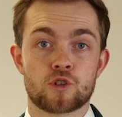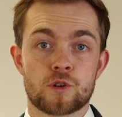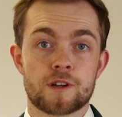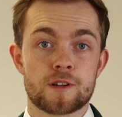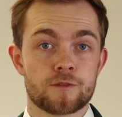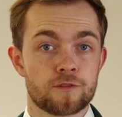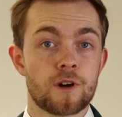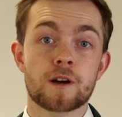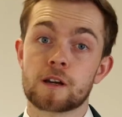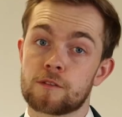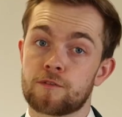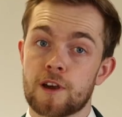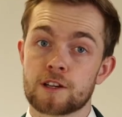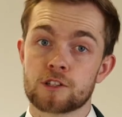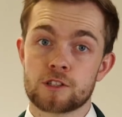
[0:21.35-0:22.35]
treat fungal
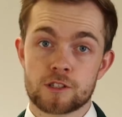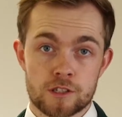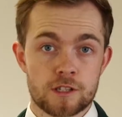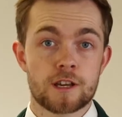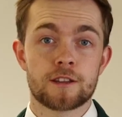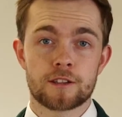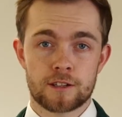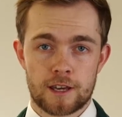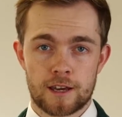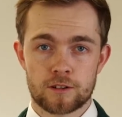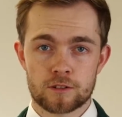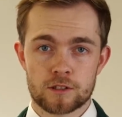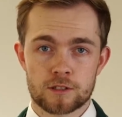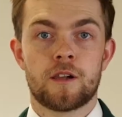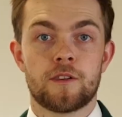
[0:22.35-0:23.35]
infections in the
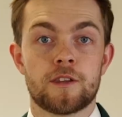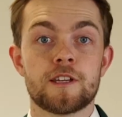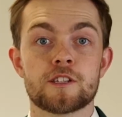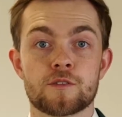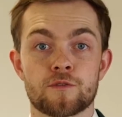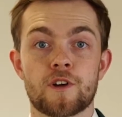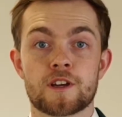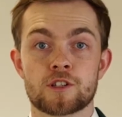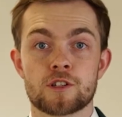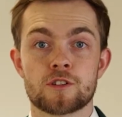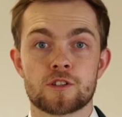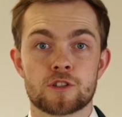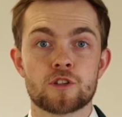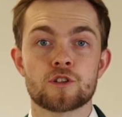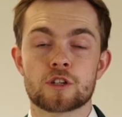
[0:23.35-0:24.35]
nails. These
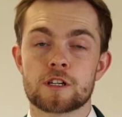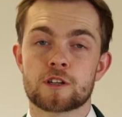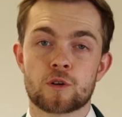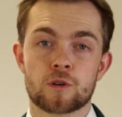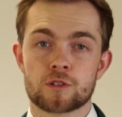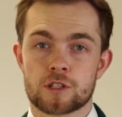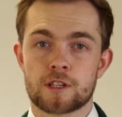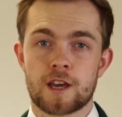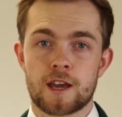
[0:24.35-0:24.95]
infections usually cause the